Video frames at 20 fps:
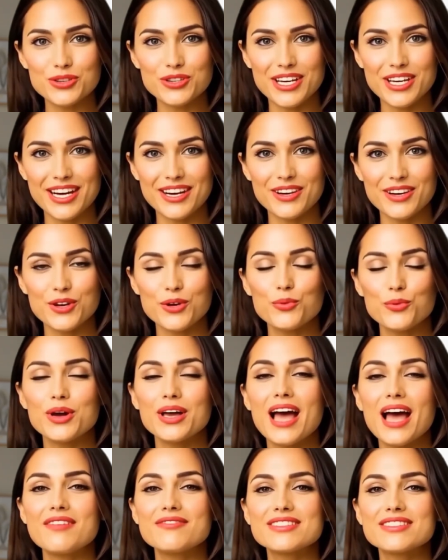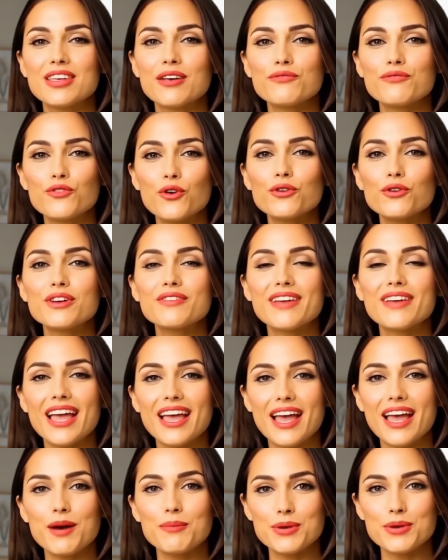creator will have some form of
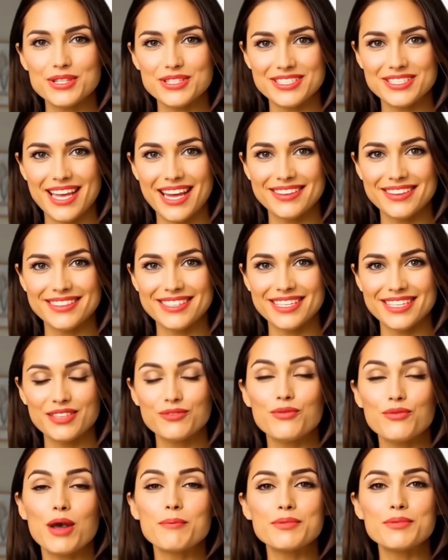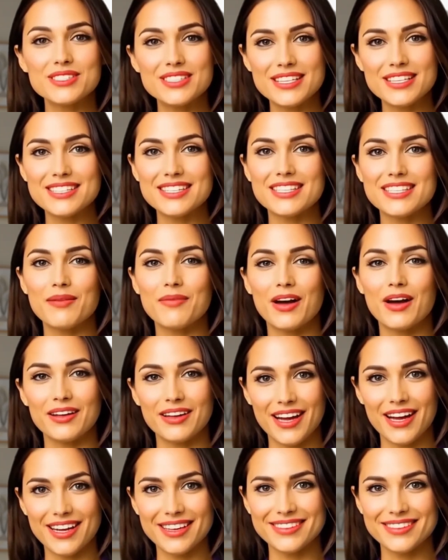AI personality representing them
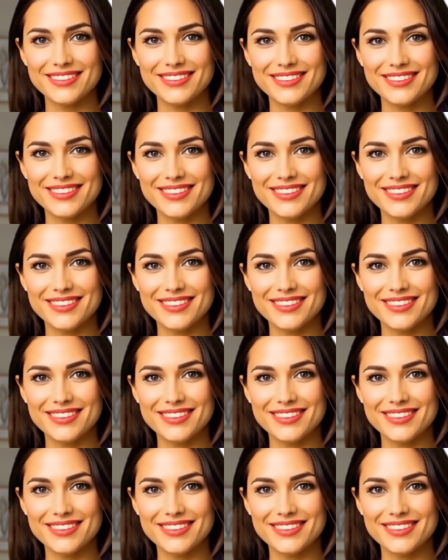online.